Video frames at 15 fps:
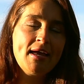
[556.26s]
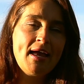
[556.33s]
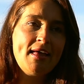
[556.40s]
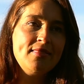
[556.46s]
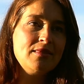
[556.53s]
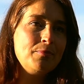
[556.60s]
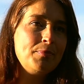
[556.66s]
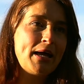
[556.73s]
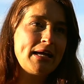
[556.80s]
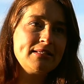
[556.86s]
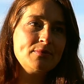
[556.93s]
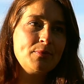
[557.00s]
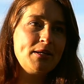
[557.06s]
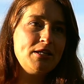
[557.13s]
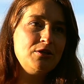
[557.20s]
And the
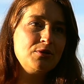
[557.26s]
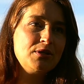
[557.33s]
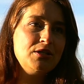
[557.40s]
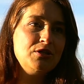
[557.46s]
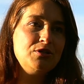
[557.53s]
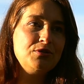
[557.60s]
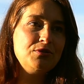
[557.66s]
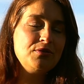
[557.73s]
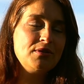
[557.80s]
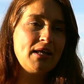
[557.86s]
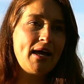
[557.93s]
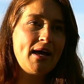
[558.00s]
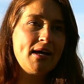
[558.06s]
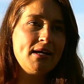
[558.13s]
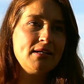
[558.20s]
best way you can do
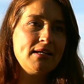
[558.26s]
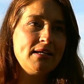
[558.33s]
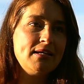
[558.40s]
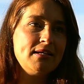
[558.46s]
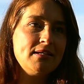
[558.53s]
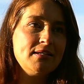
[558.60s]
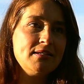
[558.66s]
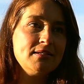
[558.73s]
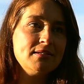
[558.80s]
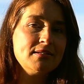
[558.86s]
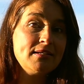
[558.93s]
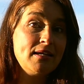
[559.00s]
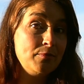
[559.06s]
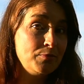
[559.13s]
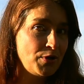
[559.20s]
that
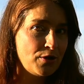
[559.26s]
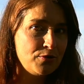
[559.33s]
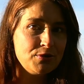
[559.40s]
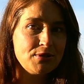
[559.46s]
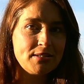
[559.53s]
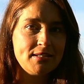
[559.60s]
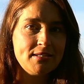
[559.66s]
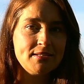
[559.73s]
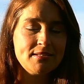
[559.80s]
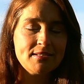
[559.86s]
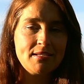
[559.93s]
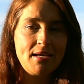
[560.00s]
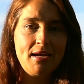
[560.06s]
is hypnosis.